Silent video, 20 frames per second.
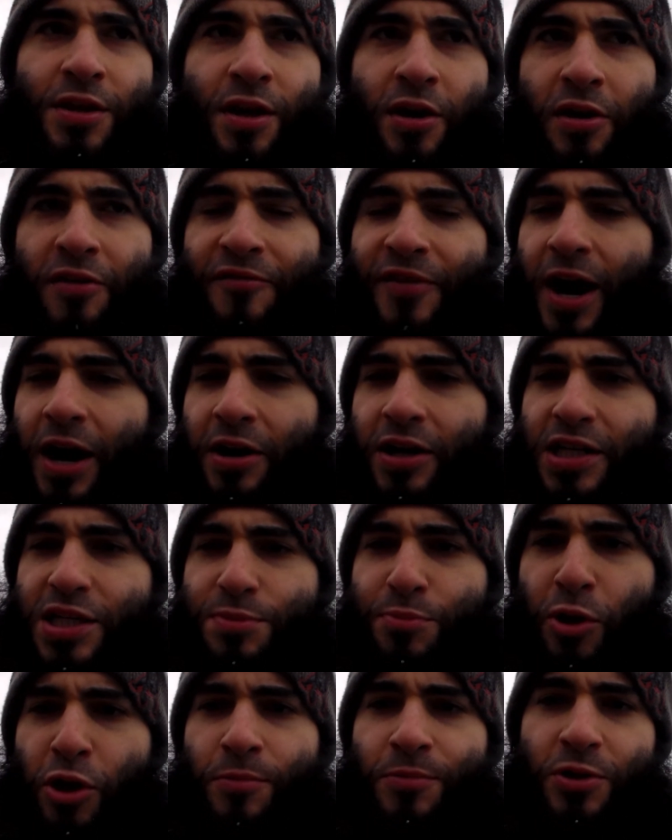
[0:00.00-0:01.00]
There are
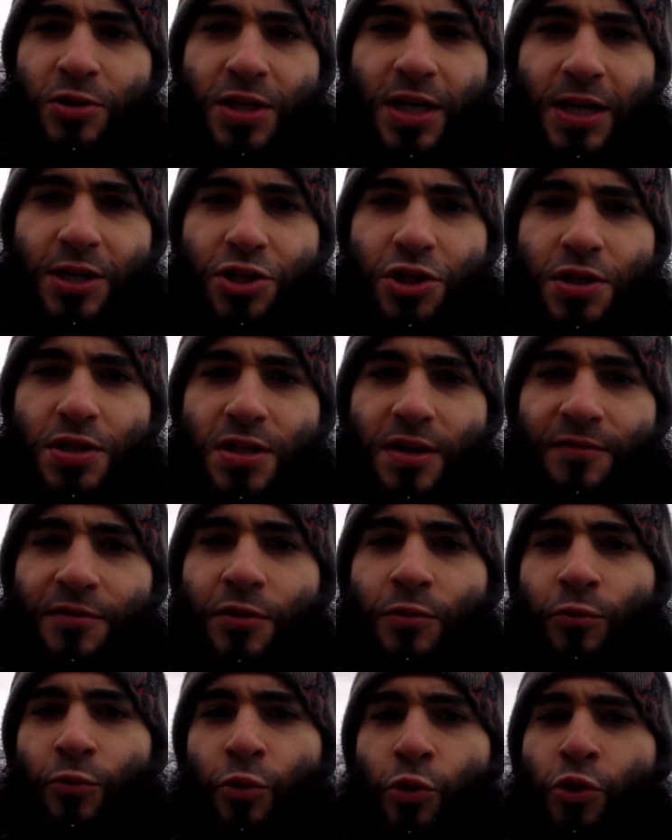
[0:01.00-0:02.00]
various permutations of
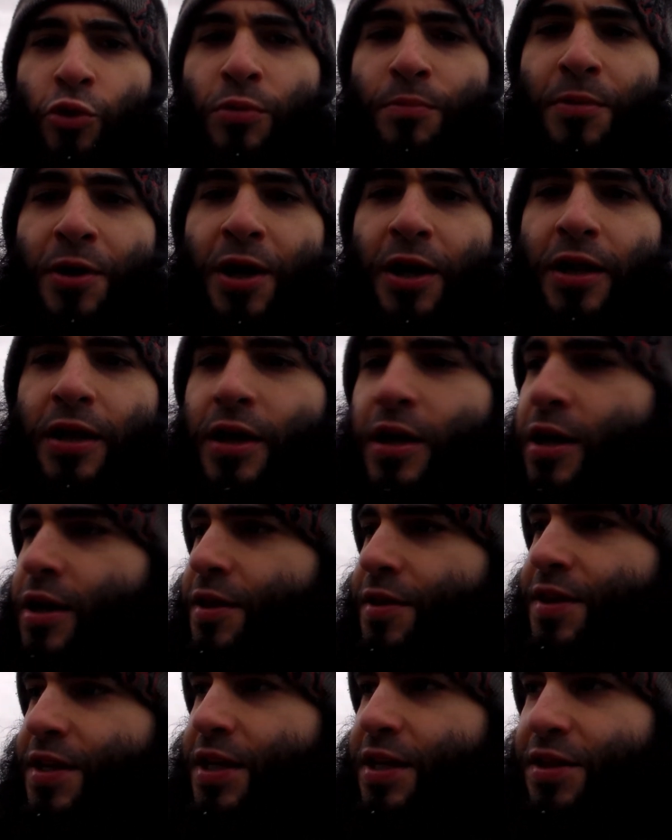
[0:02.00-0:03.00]
the rule, but
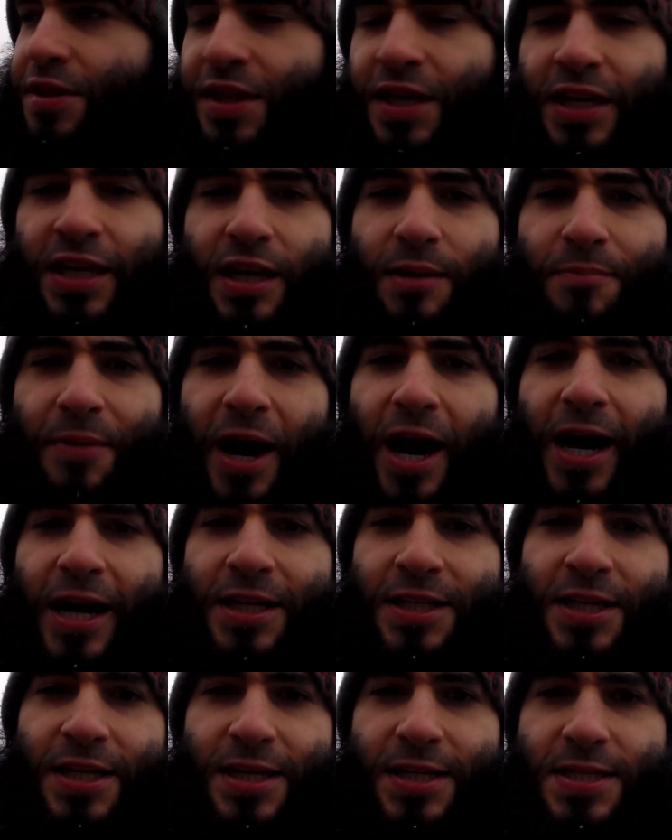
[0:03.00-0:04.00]
the thinking
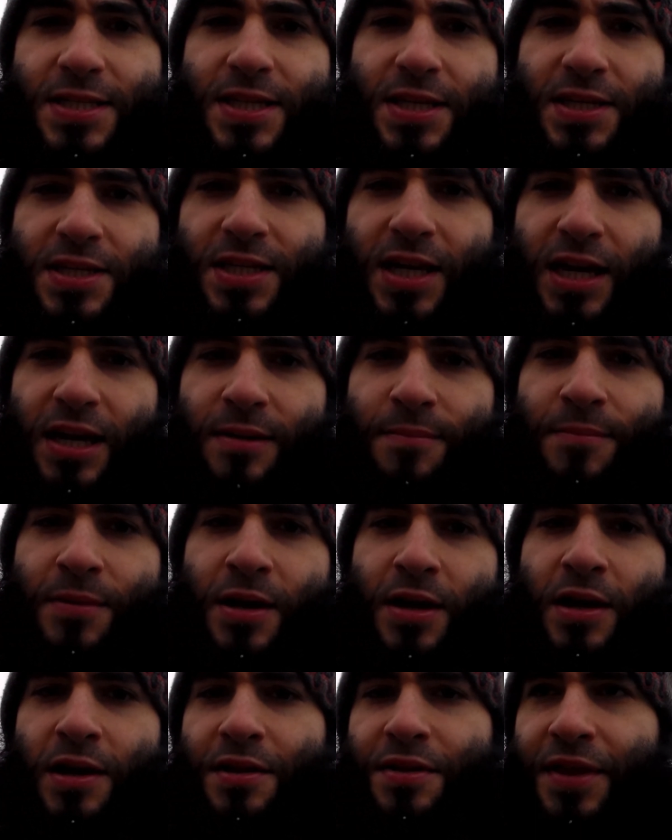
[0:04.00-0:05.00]
behind it is the same,
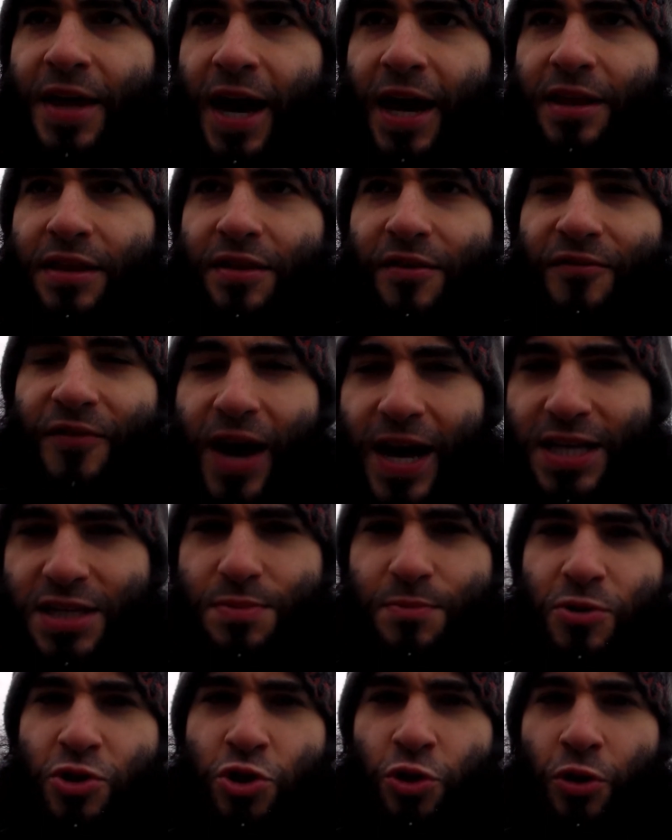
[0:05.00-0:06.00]
that the
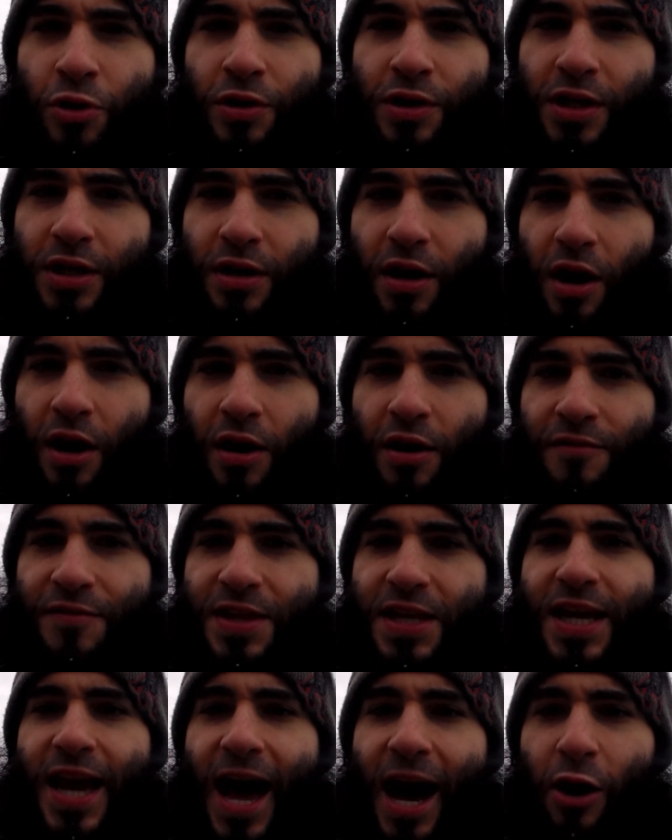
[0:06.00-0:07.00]
vast majority of
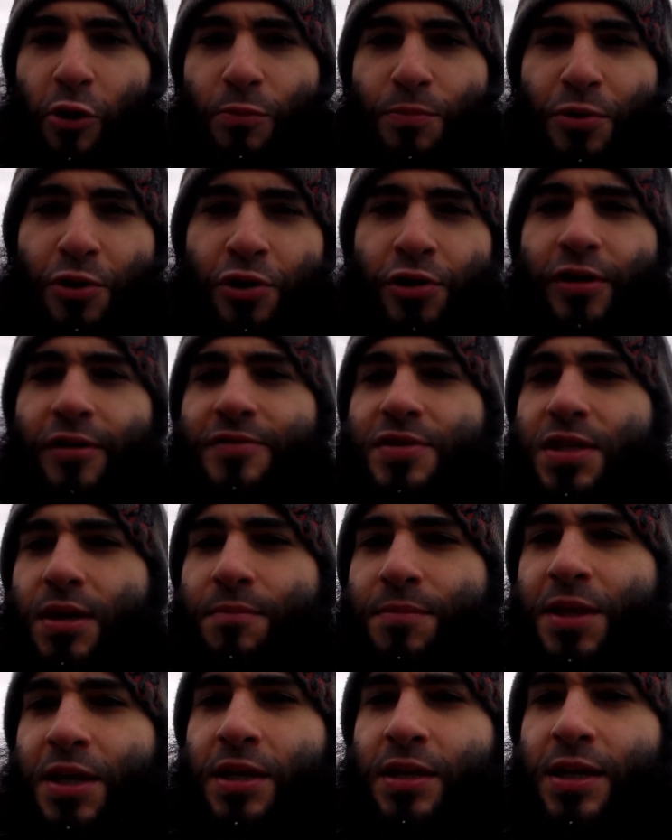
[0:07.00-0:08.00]
the output of
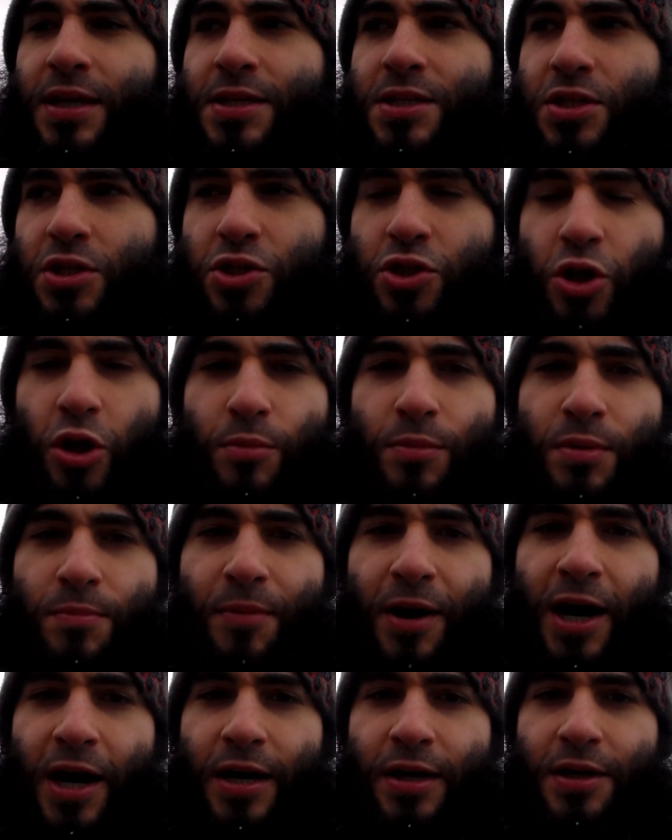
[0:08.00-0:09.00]
something is
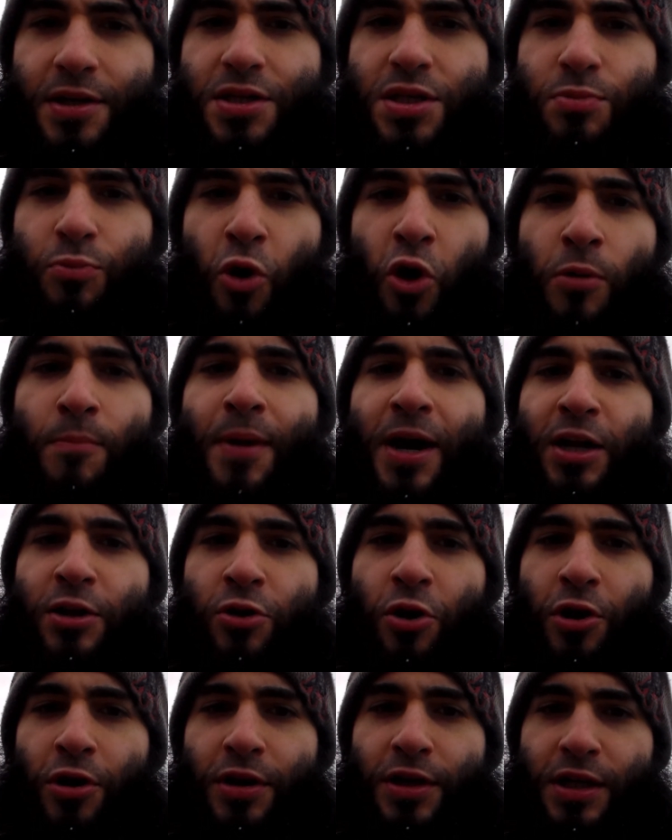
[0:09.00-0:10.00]
determined by a small
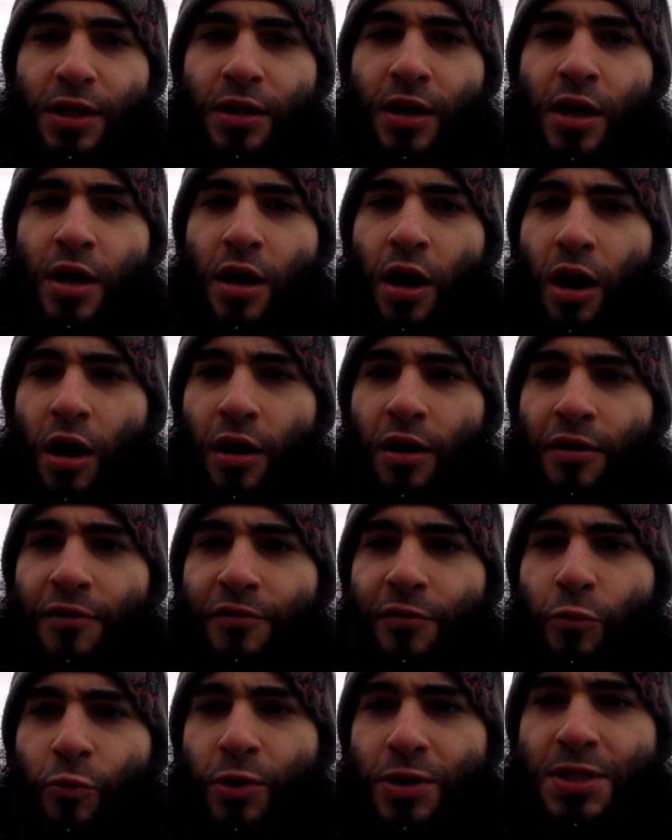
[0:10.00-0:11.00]
minority
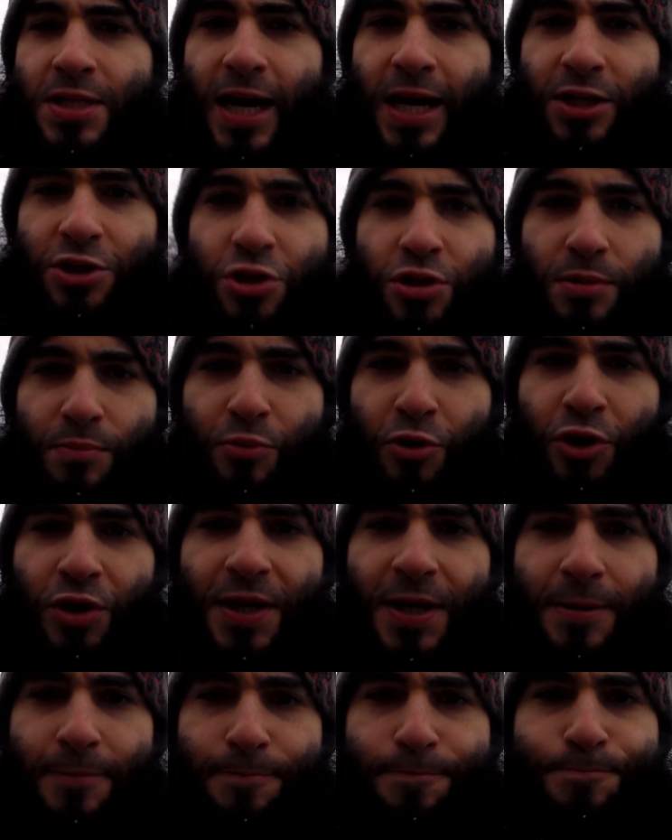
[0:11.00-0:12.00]
of what's actually
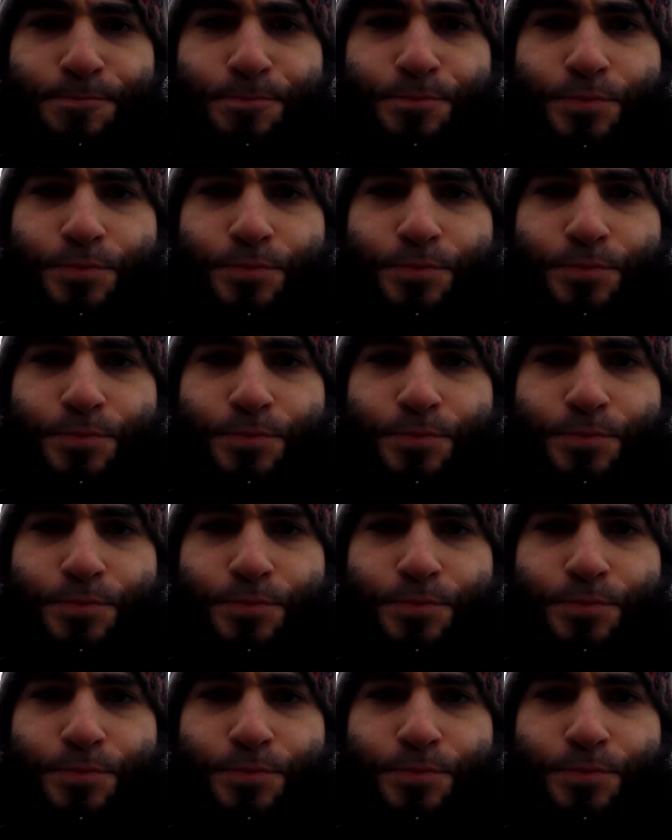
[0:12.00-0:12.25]
put in.